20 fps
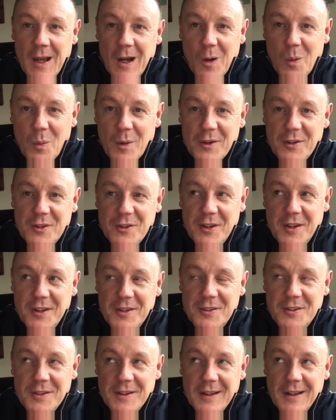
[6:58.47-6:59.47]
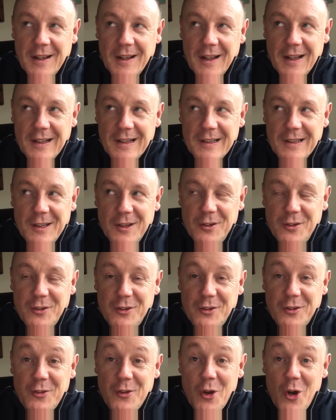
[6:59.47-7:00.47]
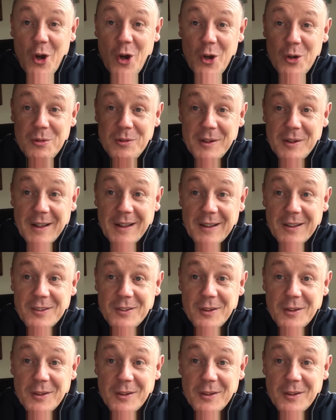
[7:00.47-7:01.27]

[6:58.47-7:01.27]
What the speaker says: which is the stirrings.